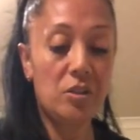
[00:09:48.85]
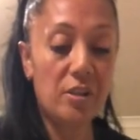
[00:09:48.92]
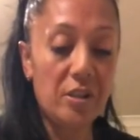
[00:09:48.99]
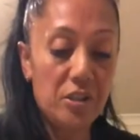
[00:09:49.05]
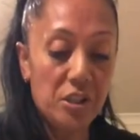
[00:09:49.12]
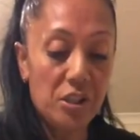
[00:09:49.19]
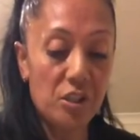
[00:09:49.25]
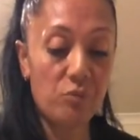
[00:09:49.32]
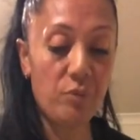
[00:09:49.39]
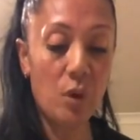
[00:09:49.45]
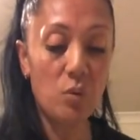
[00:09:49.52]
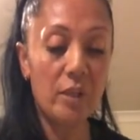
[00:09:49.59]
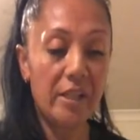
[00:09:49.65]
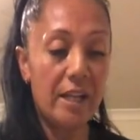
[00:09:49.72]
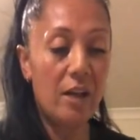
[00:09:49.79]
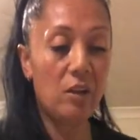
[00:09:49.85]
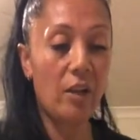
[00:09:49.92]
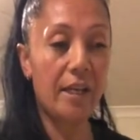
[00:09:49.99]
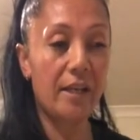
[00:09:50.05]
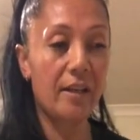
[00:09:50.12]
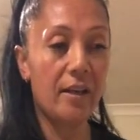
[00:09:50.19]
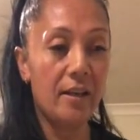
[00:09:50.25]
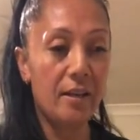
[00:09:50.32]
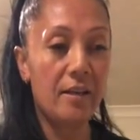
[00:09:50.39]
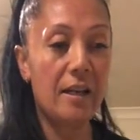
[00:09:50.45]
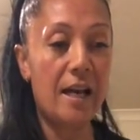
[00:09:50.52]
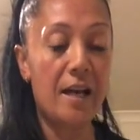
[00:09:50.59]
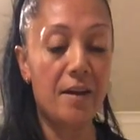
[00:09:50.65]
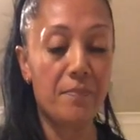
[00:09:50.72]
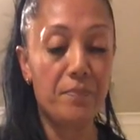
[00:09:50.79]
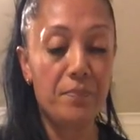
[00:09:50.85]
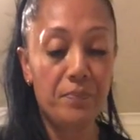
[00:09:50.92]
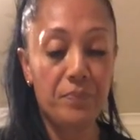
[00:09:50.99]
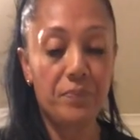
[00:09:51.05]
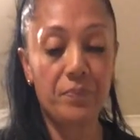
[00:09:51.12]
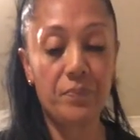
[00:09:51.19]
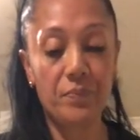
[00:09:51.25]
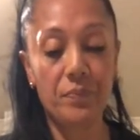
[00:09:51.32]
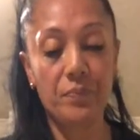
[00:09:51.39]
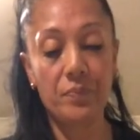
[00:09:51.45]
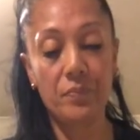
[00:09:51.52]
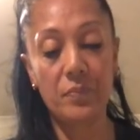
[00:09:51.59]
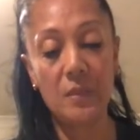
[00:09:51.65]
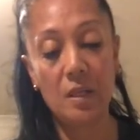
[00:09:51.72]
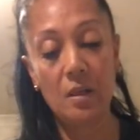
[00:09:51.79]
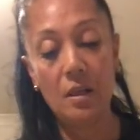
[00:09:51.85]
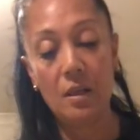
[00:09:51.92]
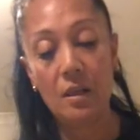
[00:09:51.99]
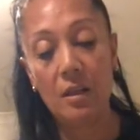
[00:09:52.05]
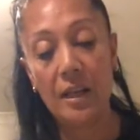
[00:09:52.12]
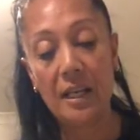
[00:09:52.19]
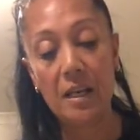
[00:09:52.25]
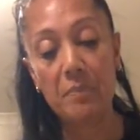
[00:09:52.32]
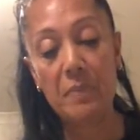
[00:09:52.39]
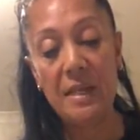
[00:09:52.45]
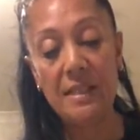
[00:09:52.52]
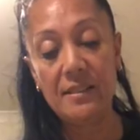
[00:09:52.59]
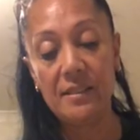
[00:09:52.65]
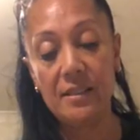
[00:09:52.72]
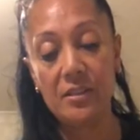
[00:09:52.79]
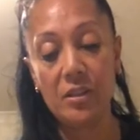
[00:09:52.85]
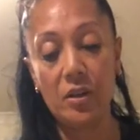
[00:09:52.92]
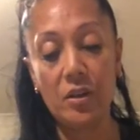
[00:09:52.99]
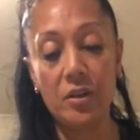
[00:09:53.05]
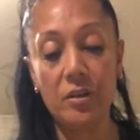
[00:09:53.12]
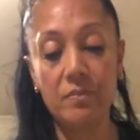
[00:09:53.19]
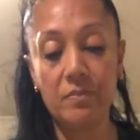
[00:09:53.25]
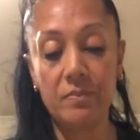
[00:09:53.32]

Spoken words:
you just roll it out like a pizza dough.